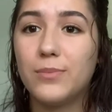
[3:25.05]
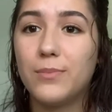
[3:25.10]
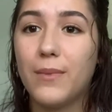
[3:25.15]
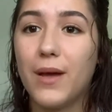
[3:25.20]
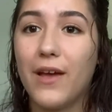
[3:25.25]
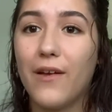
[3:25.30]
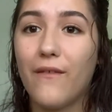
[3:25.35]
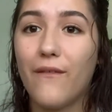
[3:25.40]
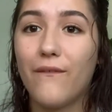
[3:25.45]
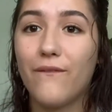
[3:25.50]

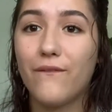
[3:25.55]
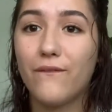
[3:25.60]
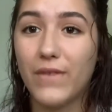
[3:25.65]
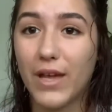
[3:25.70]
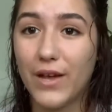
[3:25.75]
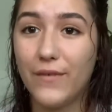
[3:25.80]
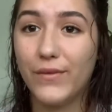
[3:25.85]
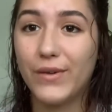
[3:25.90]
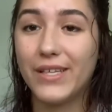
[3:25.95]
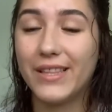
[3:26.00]
my
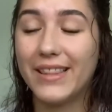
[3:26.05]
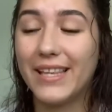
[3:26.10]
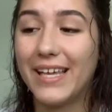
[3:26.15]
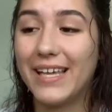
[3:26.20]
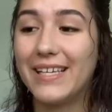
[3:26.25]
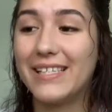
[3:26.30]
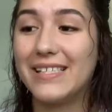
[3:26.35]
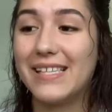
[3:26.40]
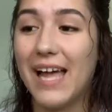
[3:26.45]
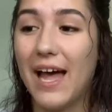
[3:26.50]
favorite
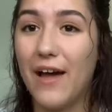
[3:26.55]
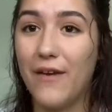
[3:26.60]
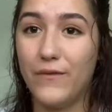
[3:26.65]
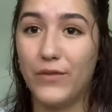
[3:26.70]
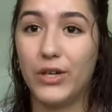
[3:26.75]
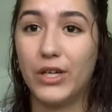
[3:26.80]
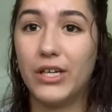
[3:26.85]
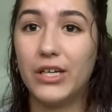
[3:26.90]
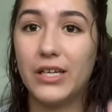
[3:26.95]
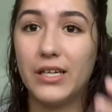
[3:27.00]
things
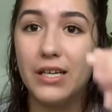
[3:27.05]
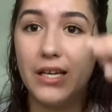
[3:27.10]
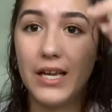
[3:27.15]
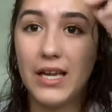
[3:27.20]
ever